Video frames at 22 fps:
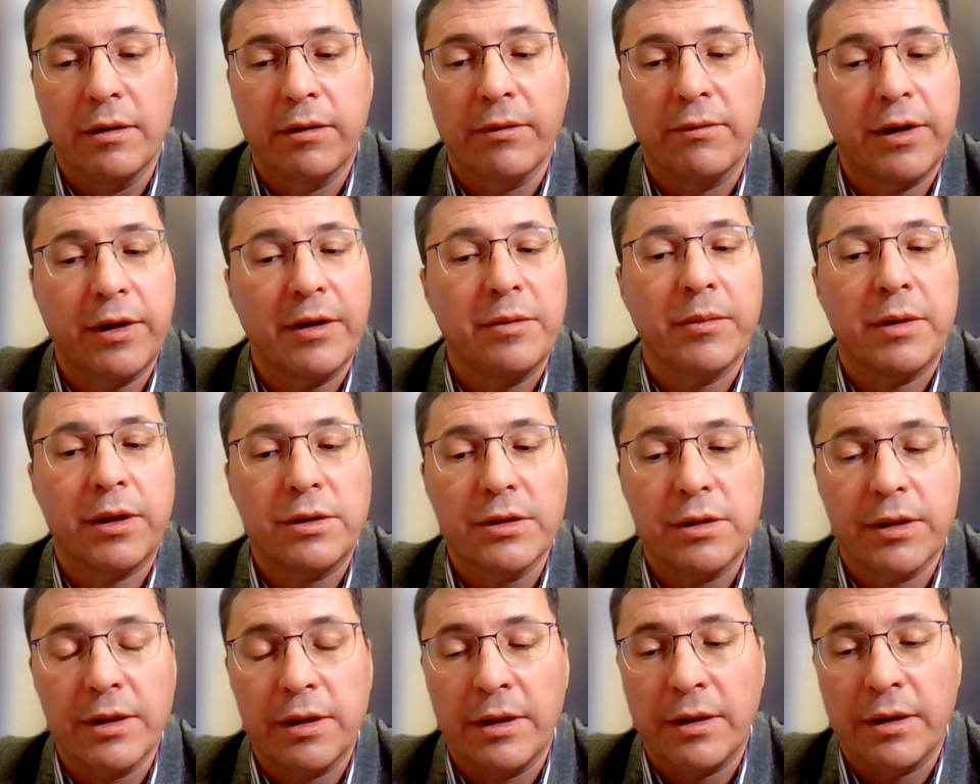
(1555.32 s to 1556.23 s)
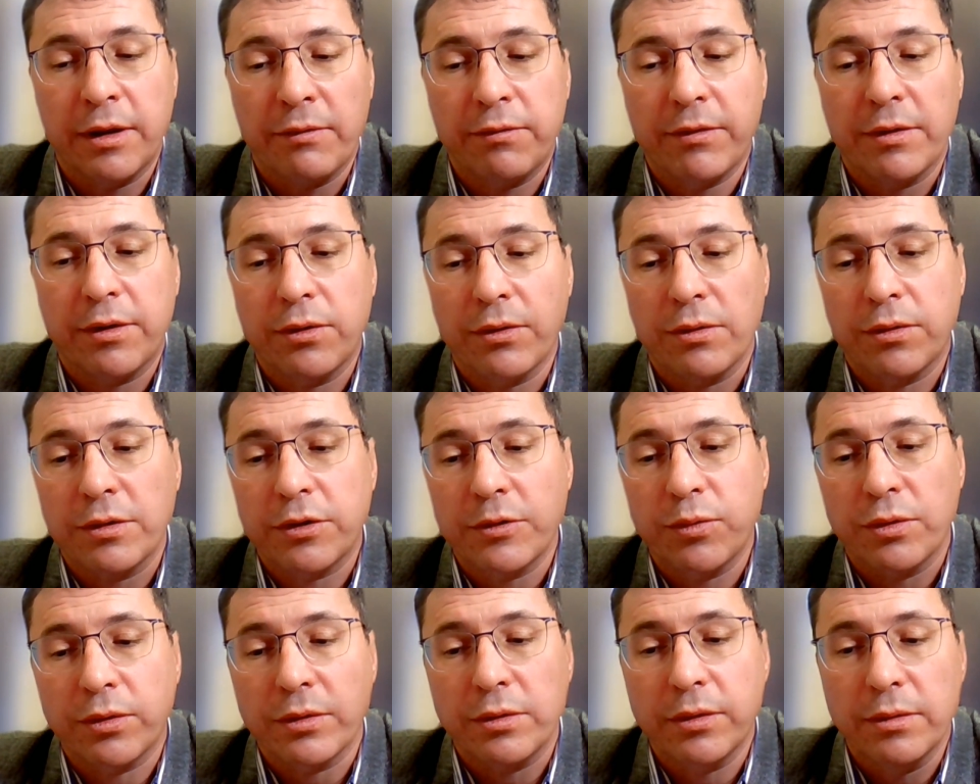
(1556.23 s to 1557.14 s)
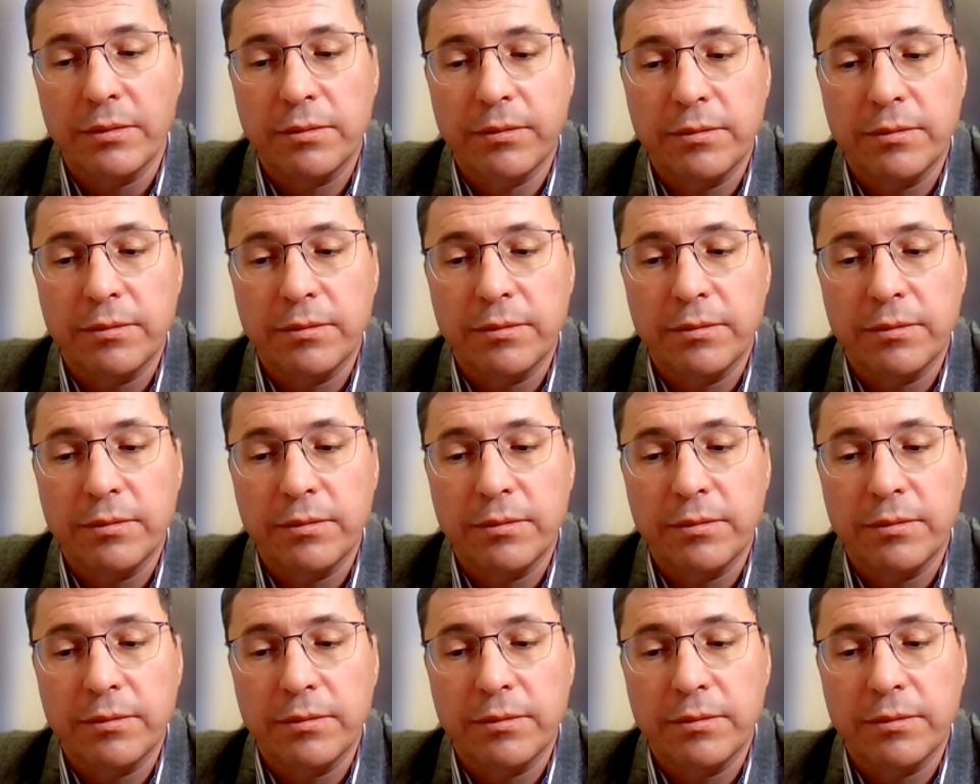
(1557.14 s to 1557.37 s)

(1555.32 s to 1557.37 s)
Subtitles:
very much selling everything on the spot.